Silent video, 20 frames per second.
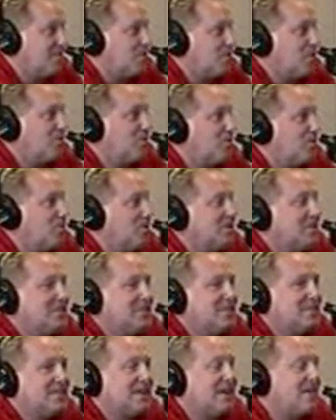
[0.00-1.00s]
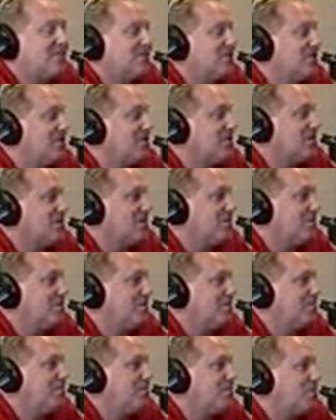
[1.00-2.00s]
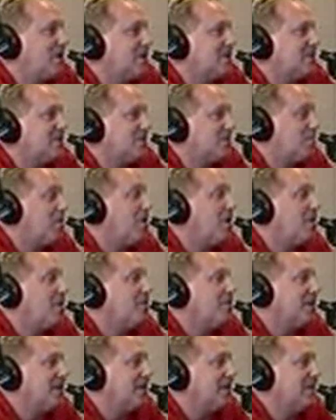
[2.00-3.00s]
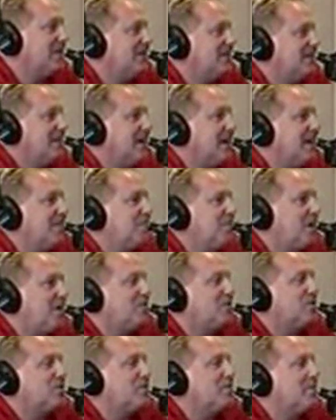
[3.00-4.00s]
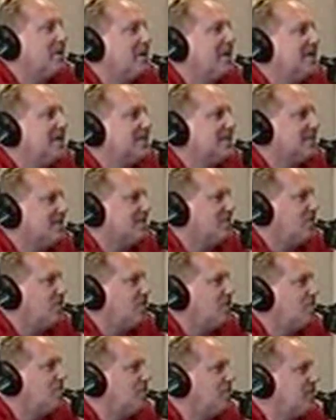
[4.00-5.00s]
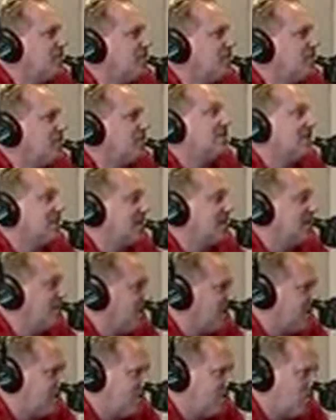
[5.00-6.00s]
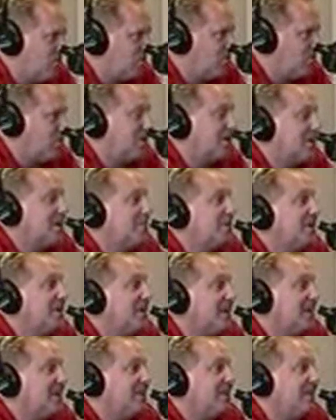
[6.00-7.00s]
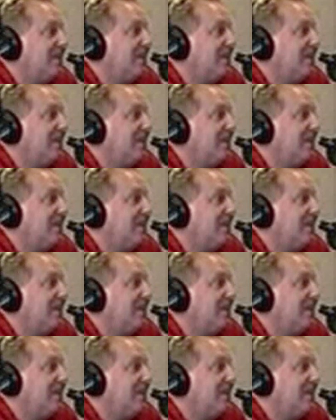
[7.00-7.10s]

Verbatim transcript: time. But once these houses started, prices plummeting, I was amazed at the volume of cash that came out of the woodwork. And I mean,